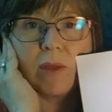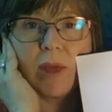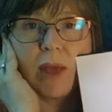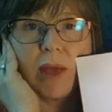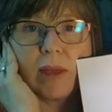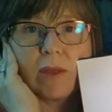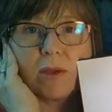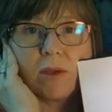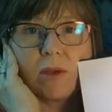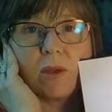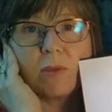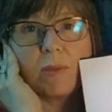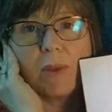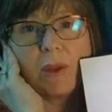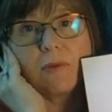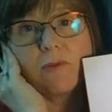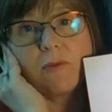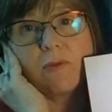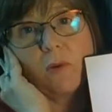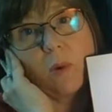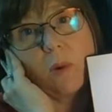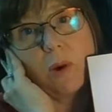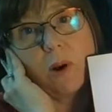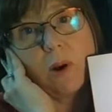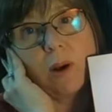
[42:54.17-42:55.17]
you can. You can make
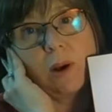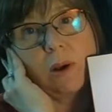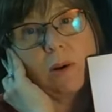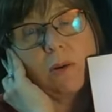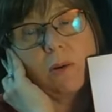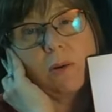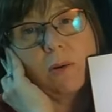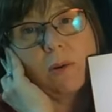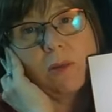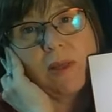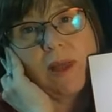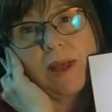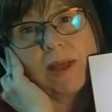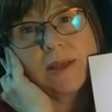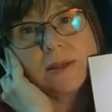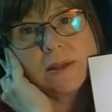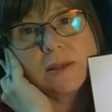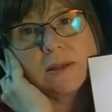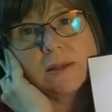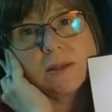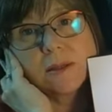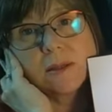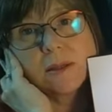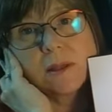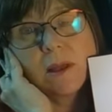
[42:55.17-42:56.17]
four or
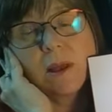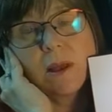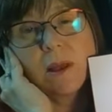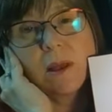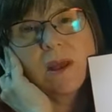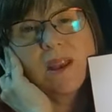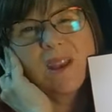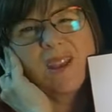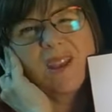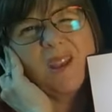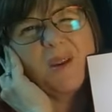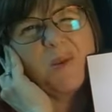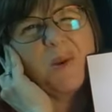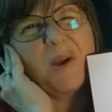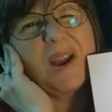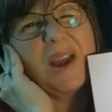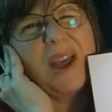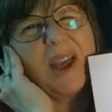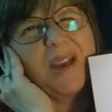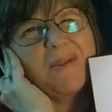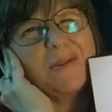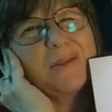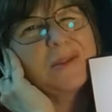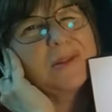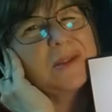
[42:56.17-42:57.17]
less. You want
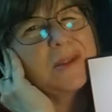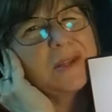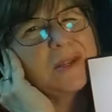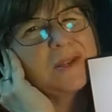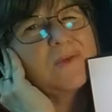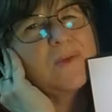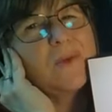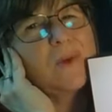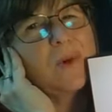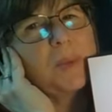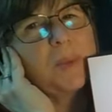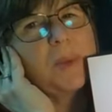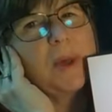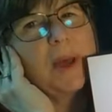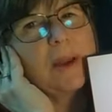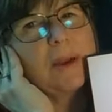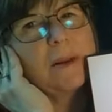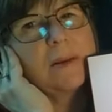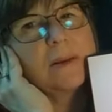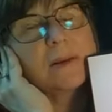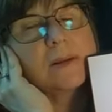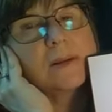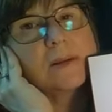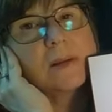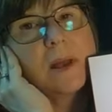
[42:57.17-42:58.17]
to have at least four
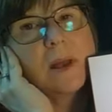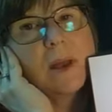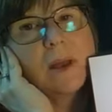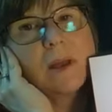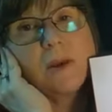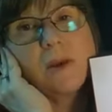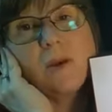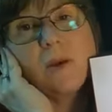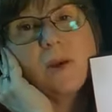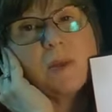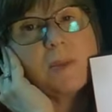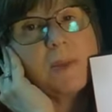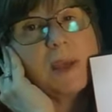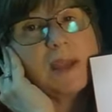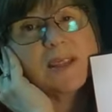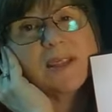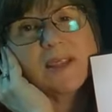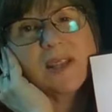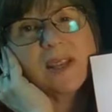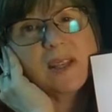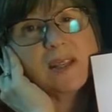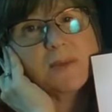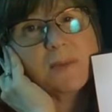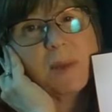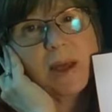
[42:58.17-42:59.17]
petals. You can make
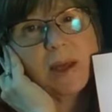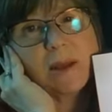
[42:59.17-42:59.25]
six